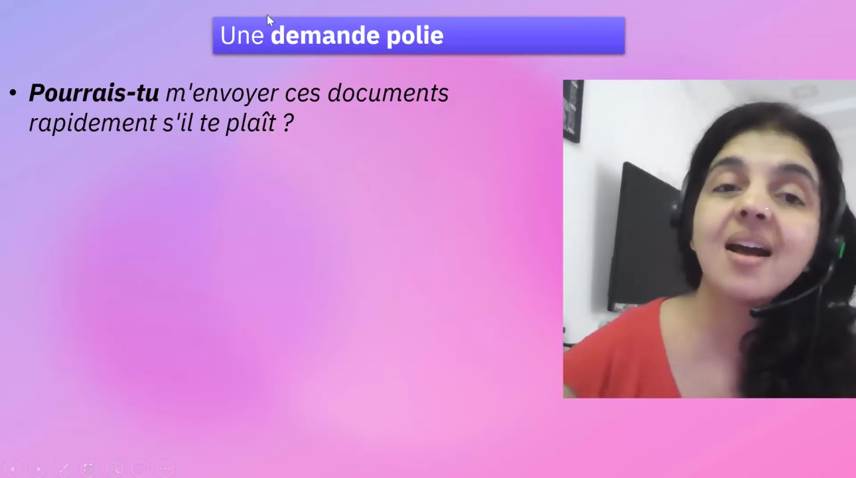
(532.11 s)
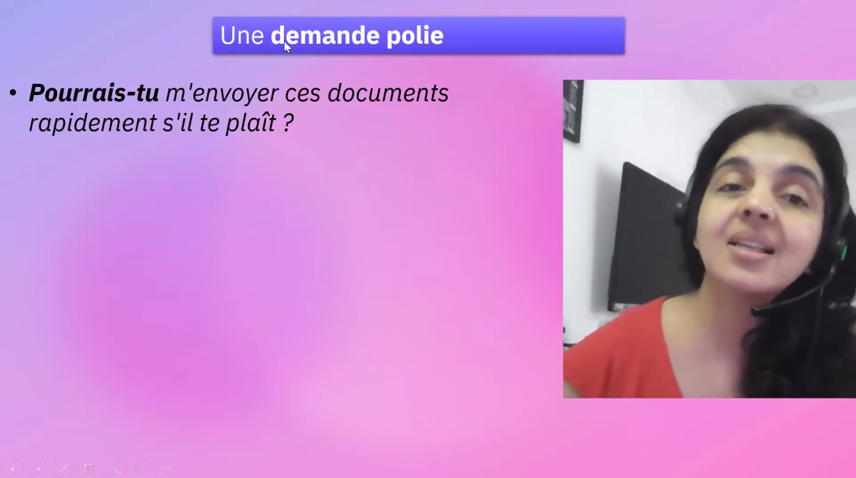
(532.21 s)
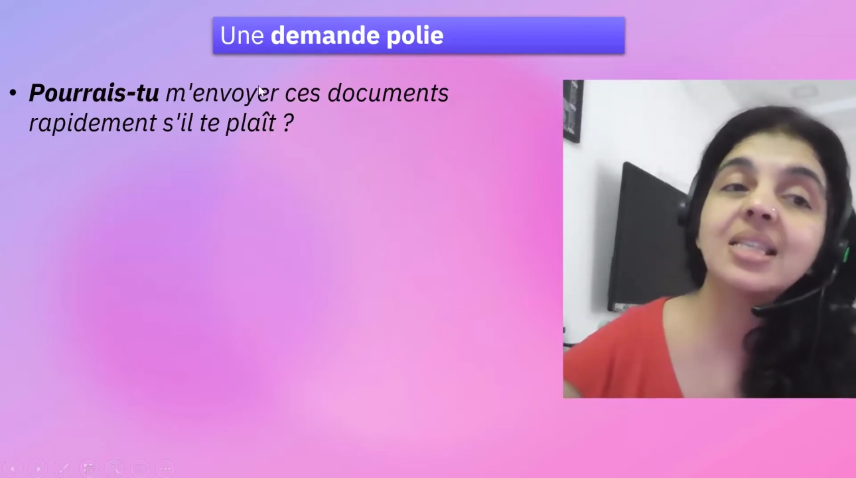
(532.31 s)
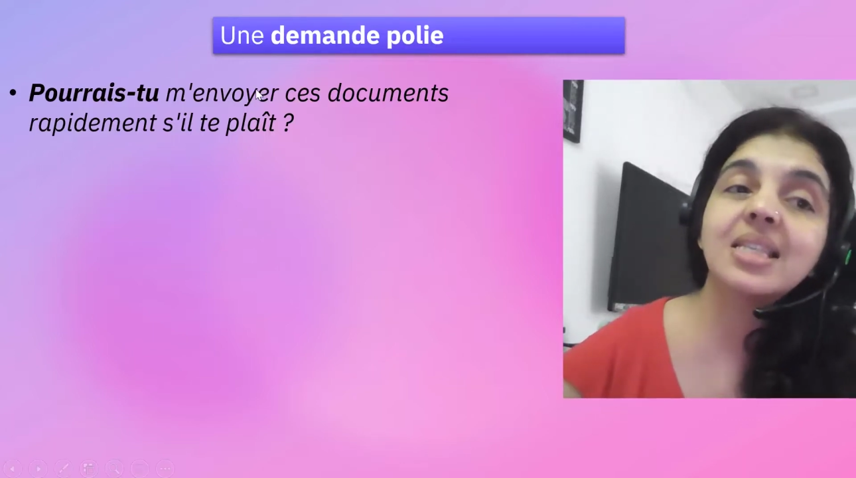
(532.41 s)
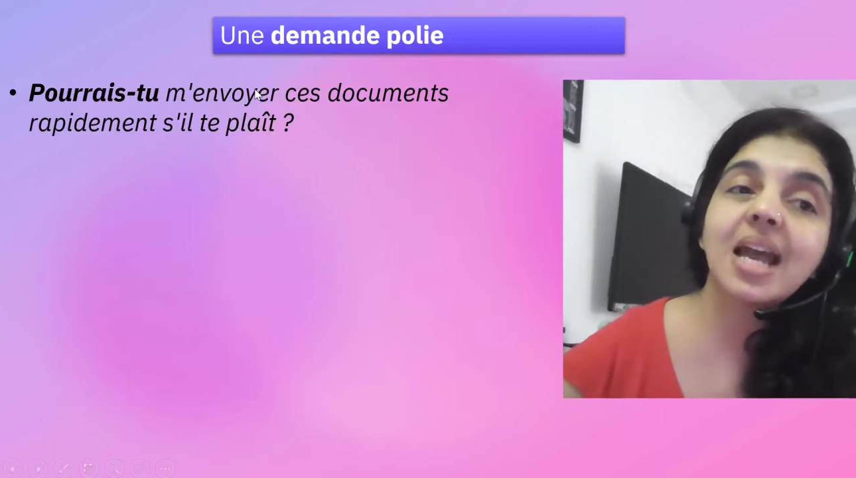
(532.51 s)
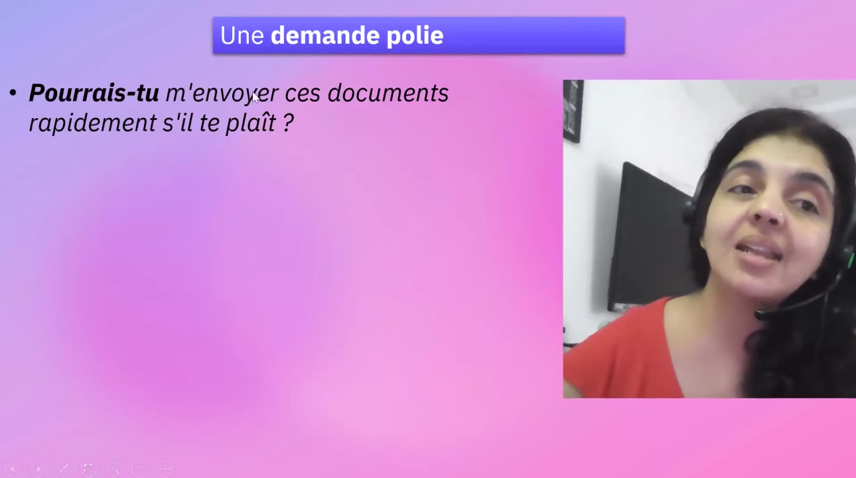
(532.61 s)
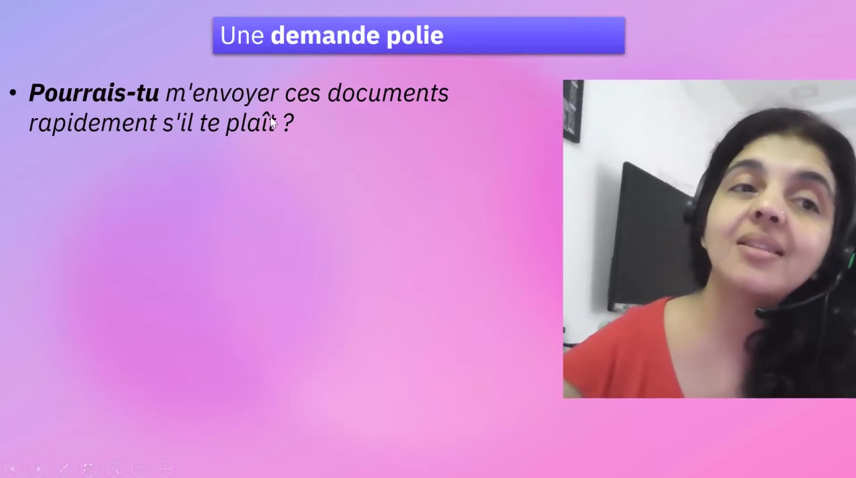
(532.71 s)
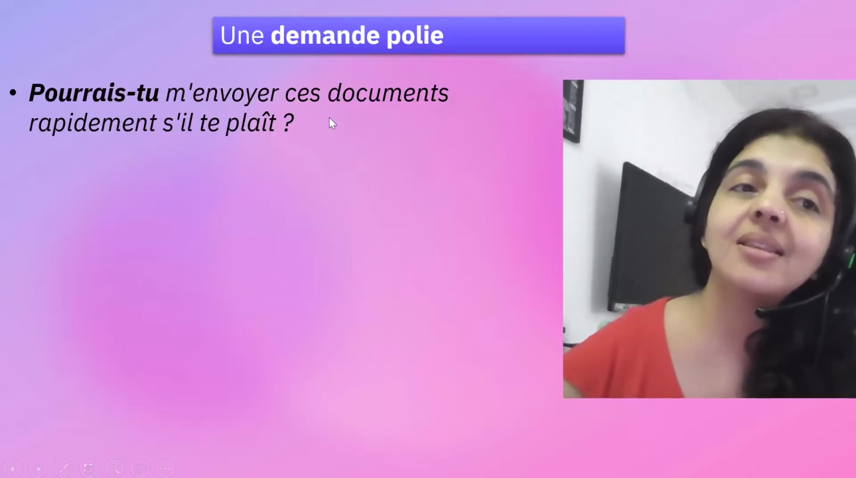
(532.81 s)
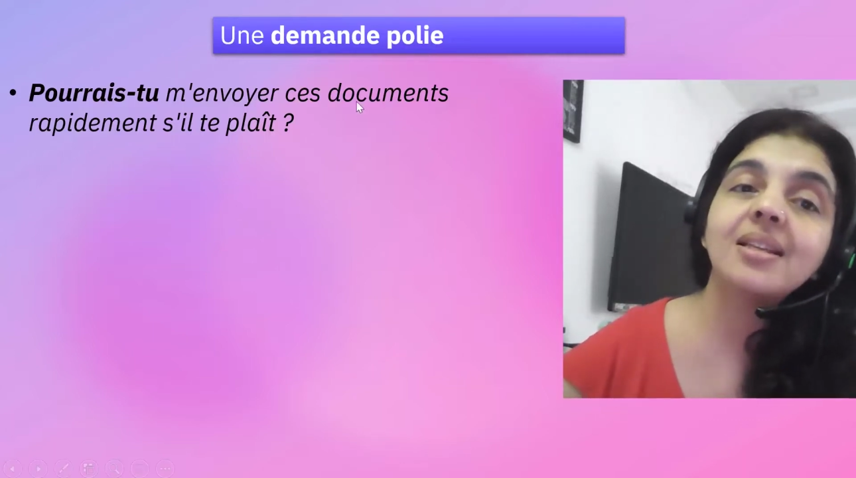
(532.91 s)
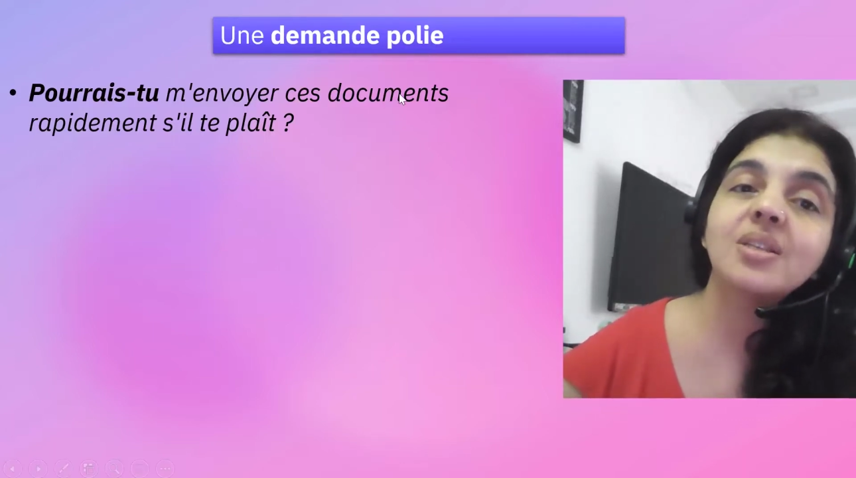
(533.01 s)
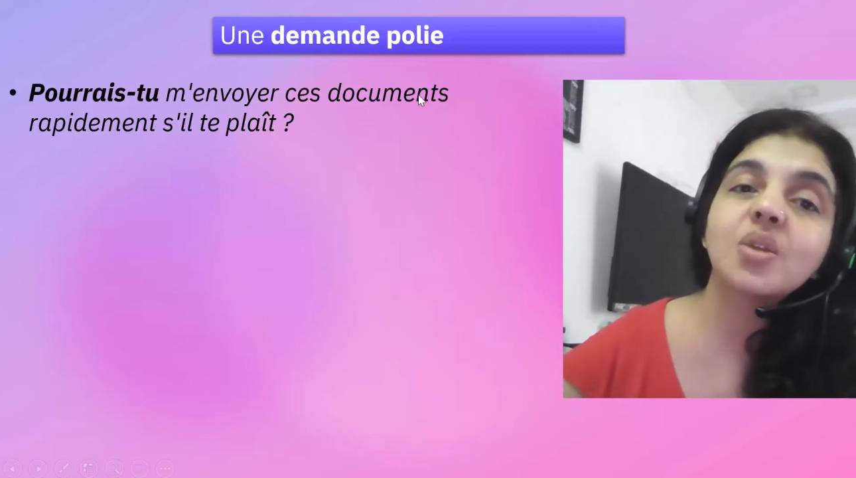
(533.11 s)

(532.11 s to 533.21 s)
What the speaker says: send these